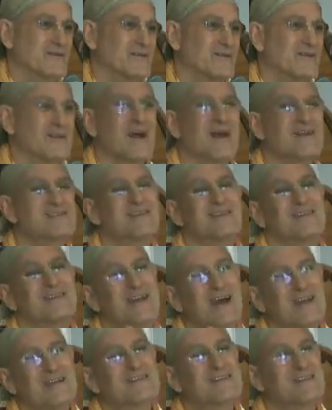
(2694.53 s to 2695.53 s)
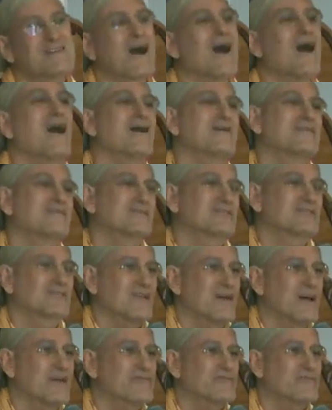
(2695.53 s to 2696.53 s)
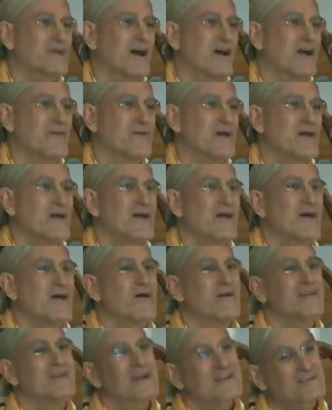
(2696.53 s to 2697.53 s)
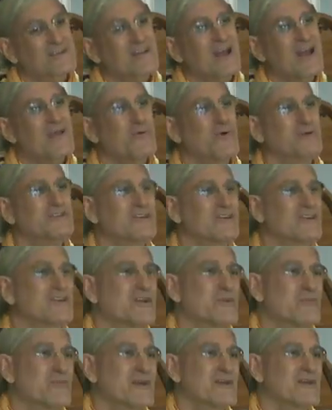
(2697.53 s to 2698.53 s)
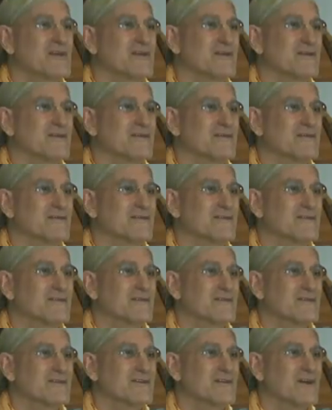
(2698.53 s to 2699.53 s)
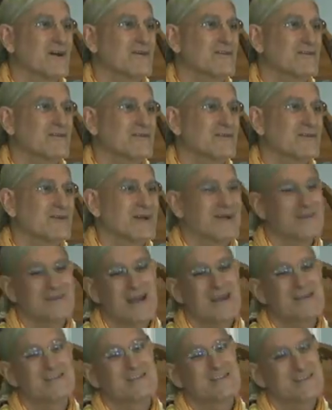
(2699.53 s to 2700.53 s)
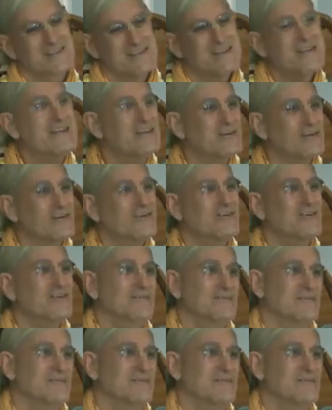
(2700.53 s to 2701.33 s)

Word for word: The guy's a nice guy this lifetime. Next life, what's he going to be? You know, a nice deer?